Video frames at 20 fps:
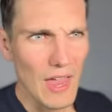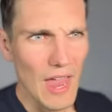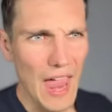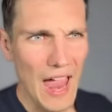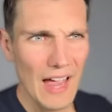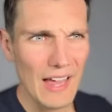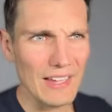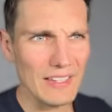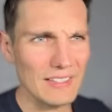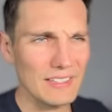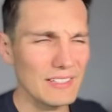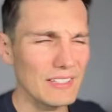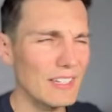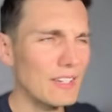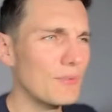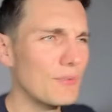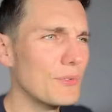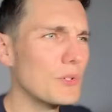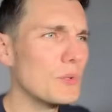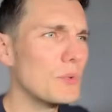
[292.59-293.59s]
As
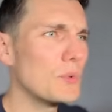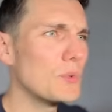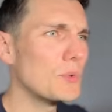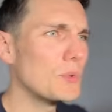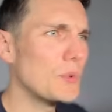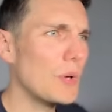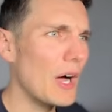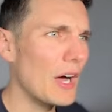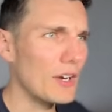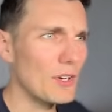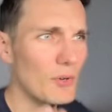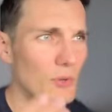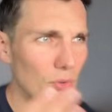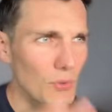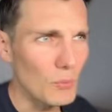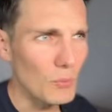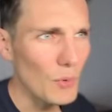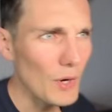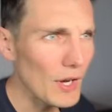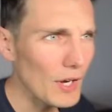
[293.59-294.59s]
if you are not
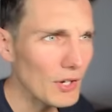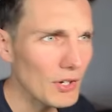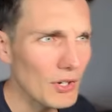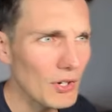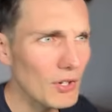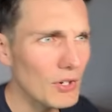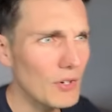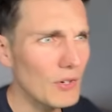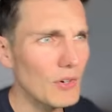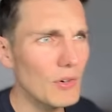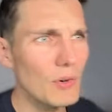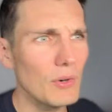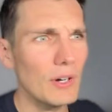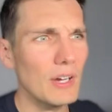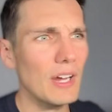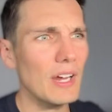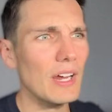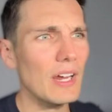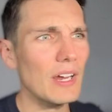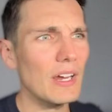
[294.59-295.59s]
aware, you're gonna go
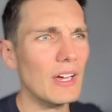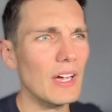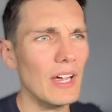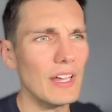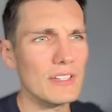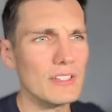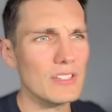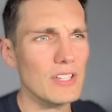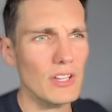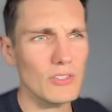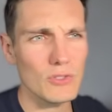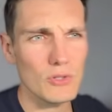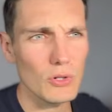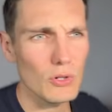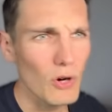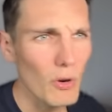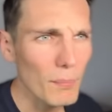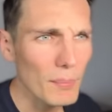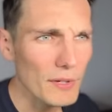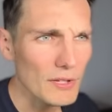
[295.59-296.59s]
here and start to
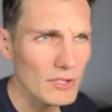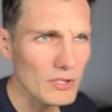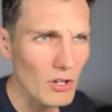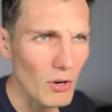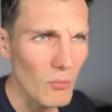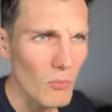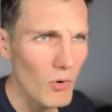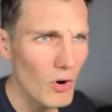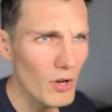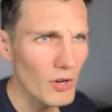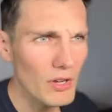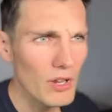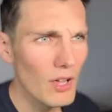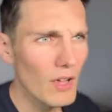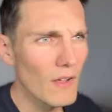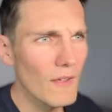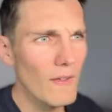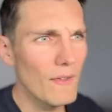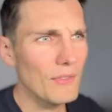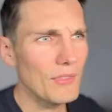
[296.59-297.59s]
copy someone.
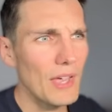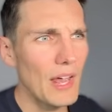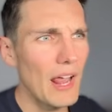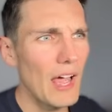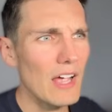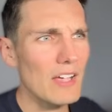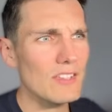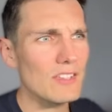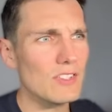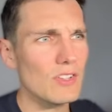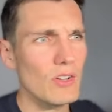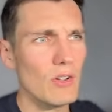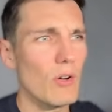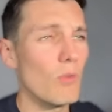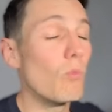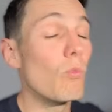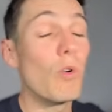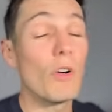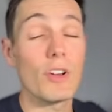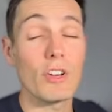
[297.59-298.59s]
that has a
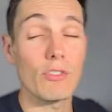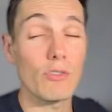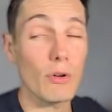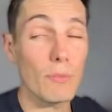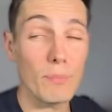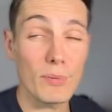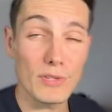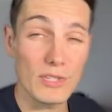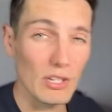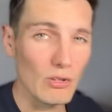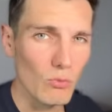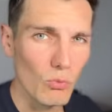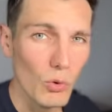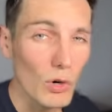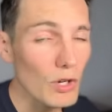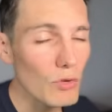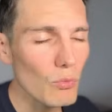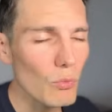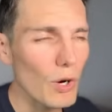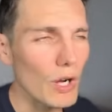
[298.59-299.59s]
100%
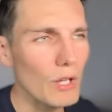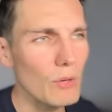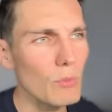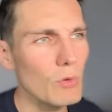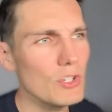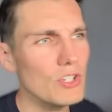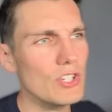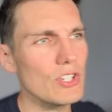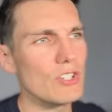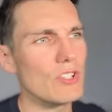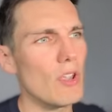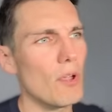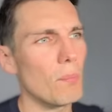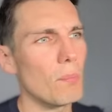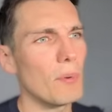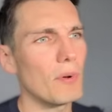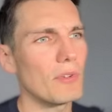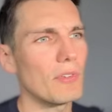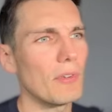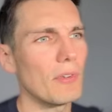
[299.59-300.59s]
win rate, which is not
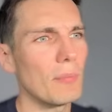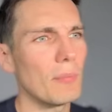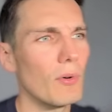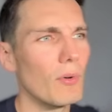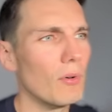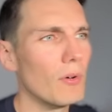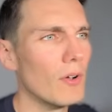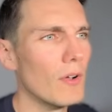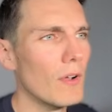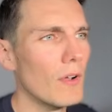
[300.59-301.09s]
possible.